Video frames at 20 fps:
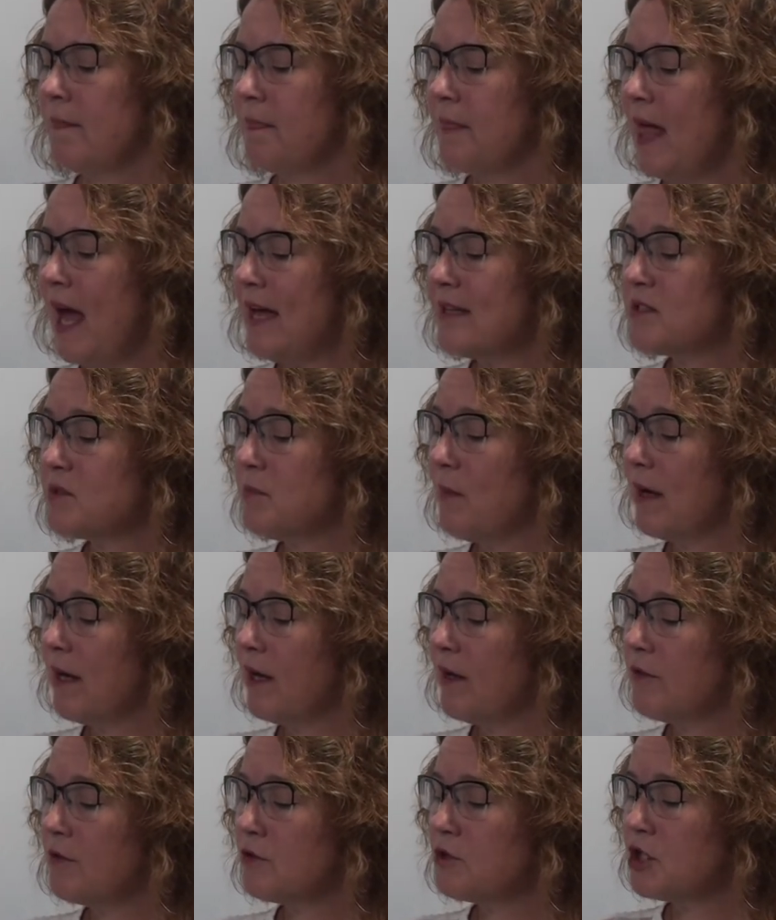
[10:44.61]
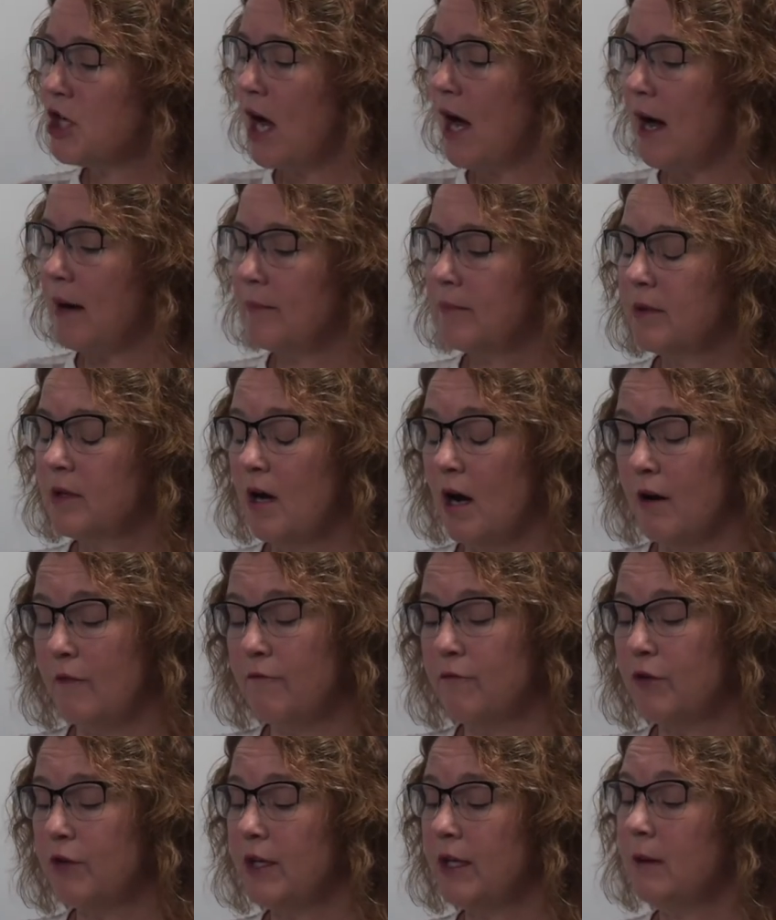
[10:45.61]
That's my other job,
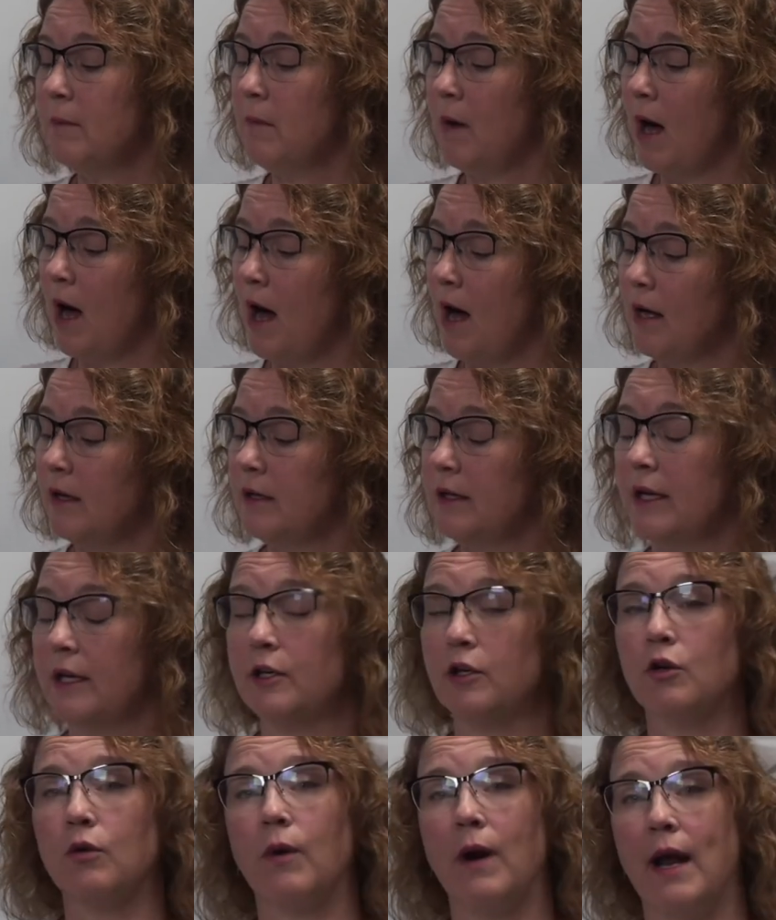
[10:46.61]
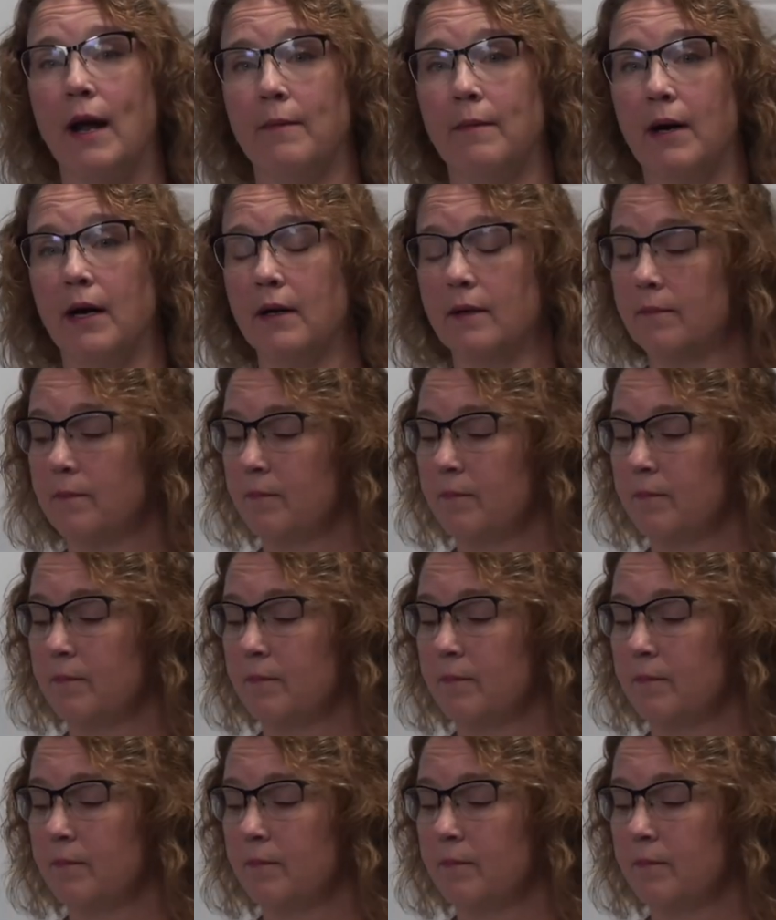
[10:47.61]
comforting Ma and Grandma.